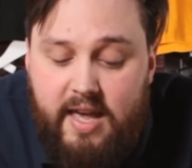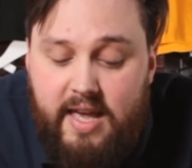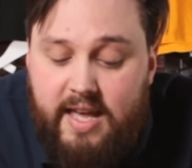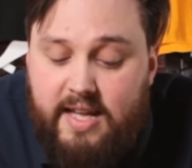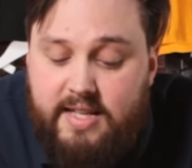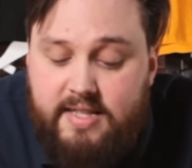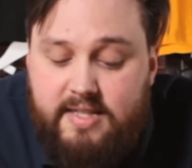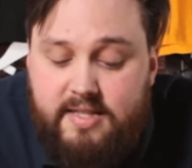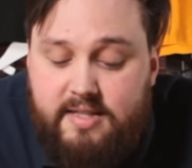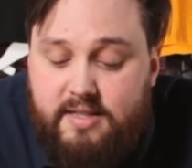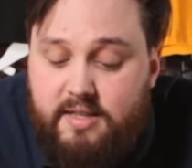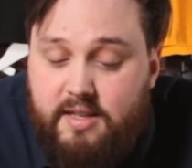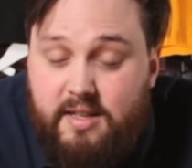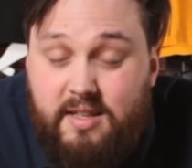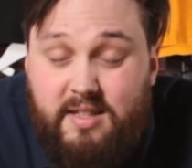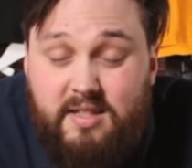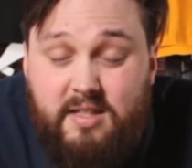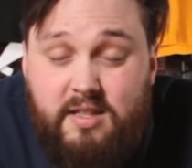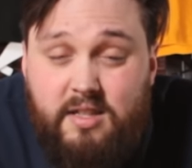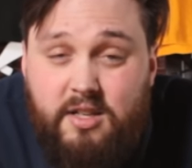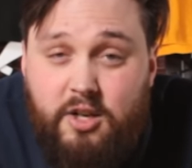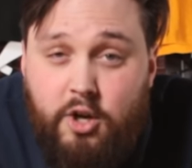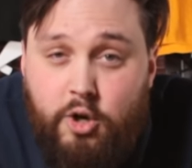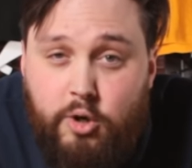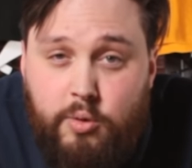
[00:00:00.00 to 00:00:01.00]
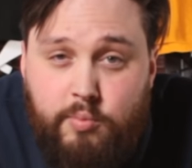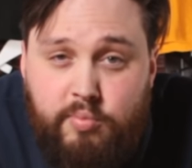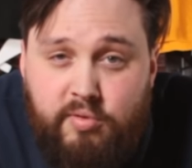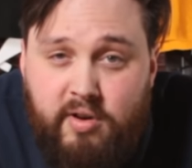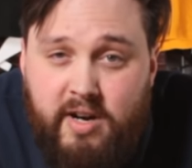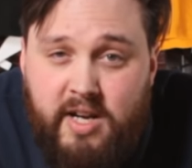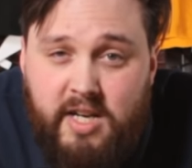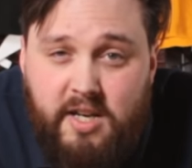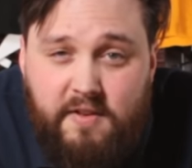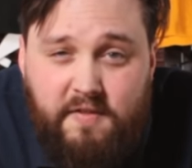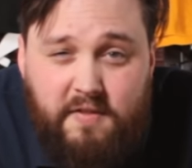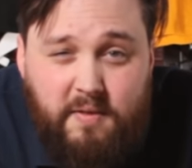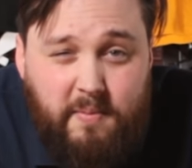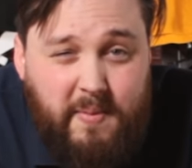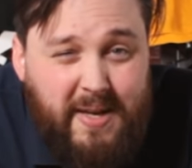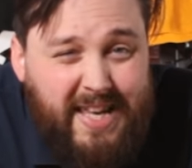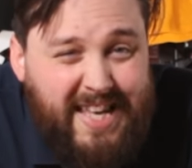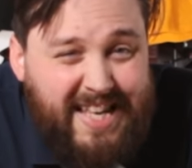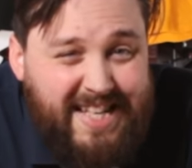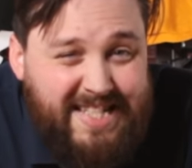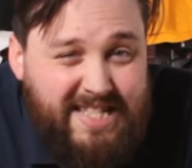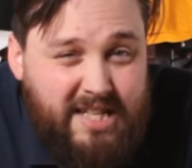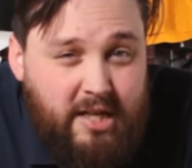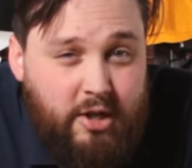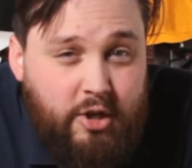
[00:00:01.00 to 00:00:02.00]
It's a no-brainer for
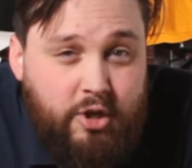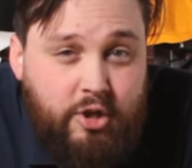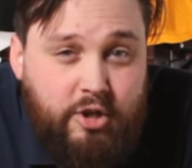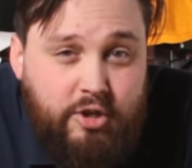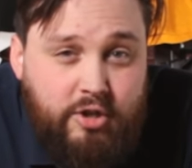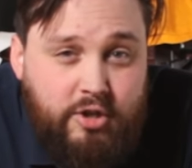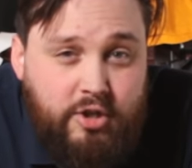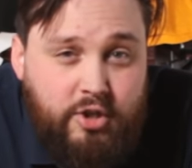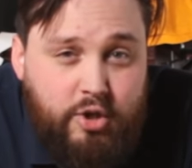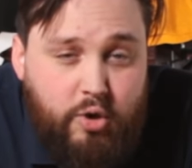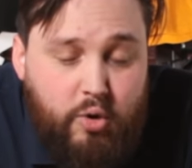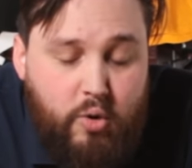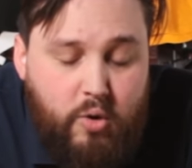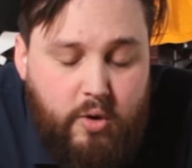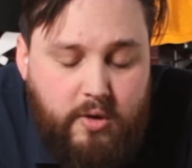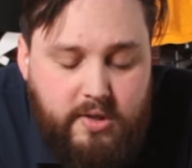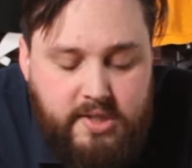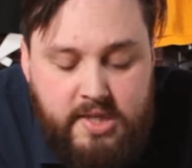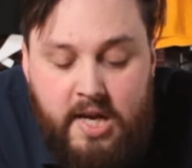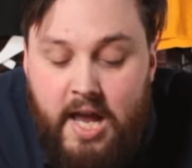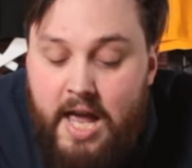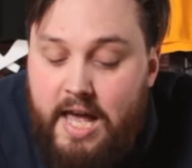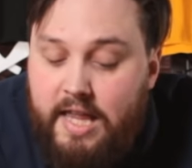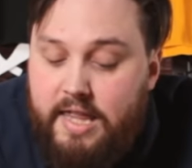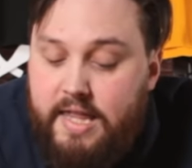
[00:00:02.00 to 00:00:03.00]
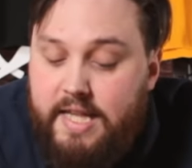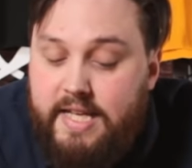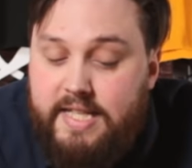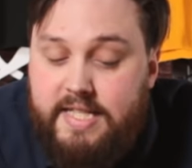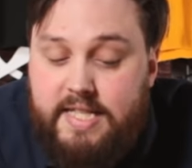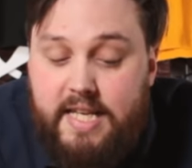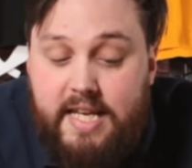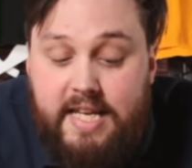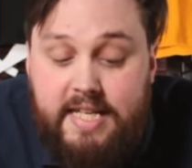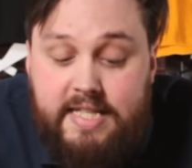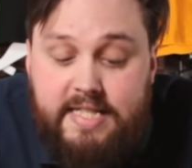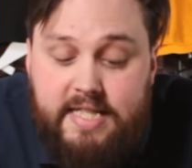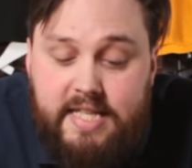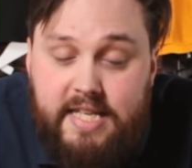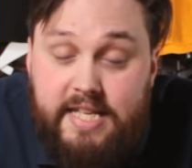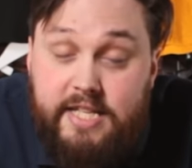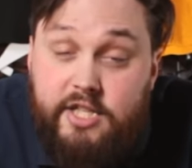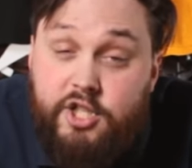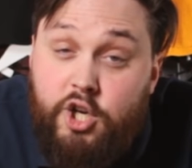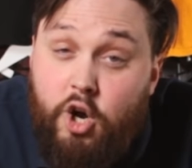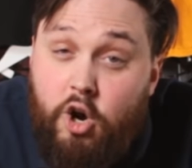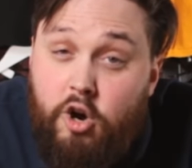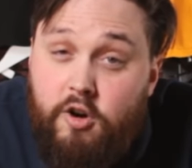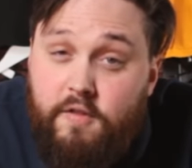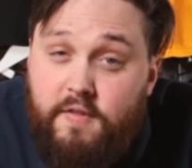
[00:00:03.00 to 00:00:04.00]
me. It's a good torch. This is the
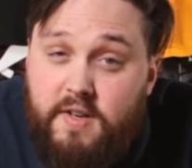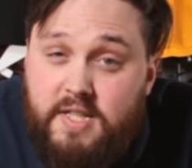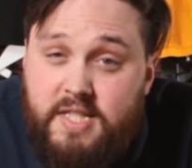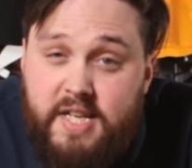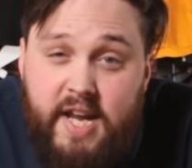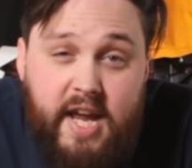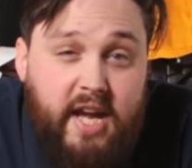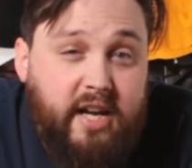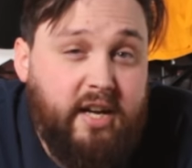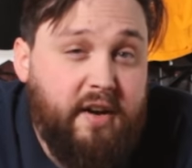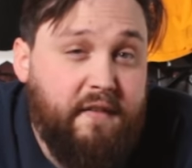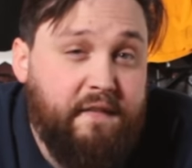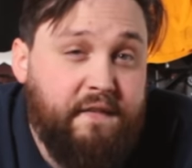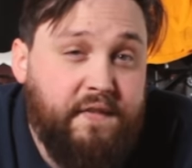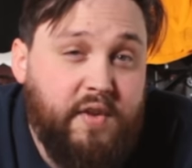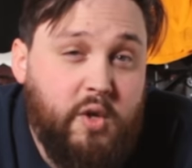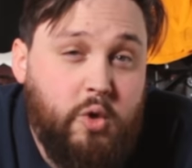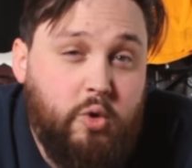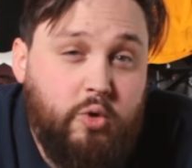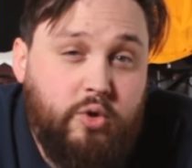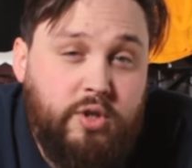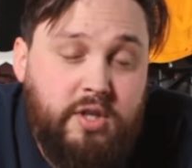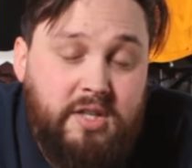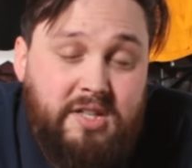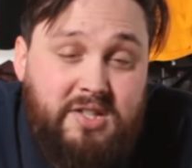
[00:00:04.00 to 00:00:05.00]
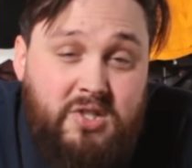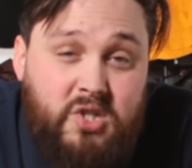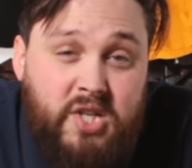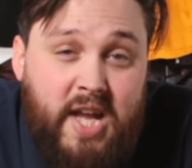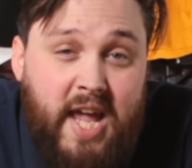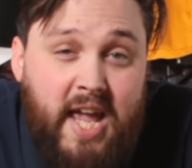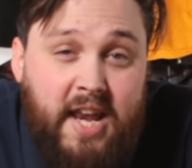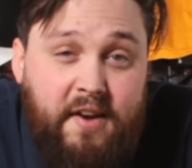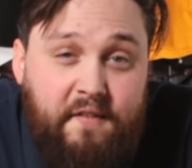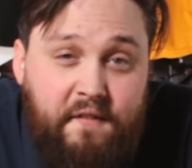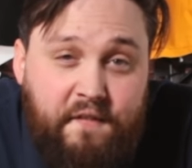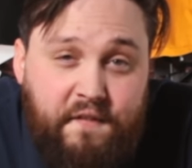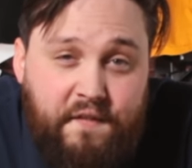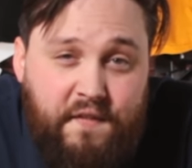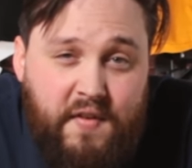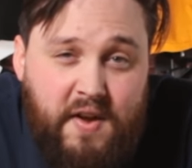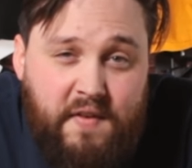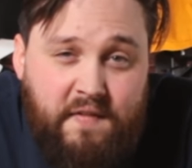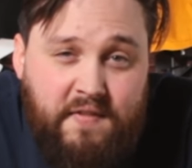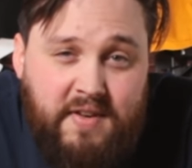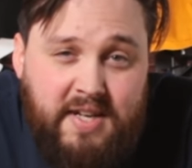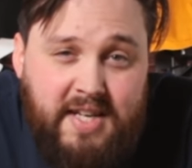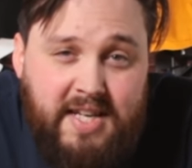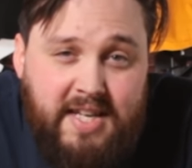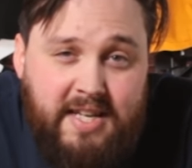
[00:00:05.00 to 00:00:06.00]
Tovatec Fusion
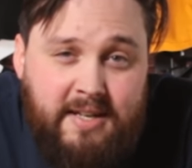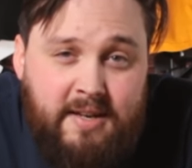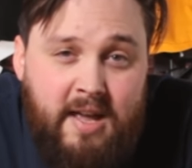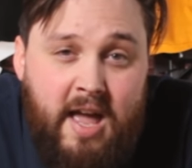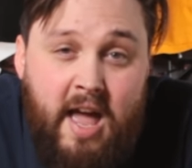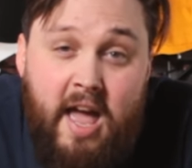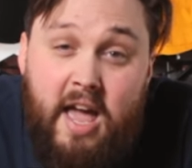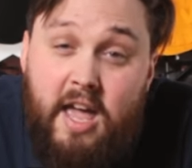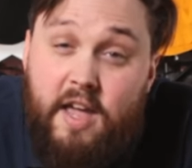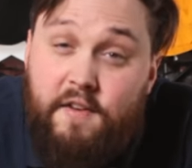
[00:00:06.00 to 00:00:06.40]
1050.